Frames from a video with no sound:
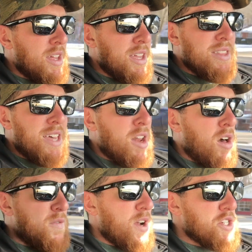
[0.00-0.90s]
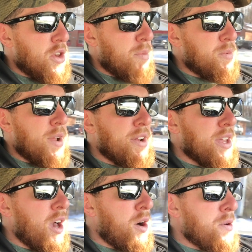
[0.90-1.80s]
and get that all freshened up and ready
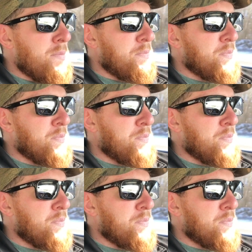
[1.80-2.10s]
to go.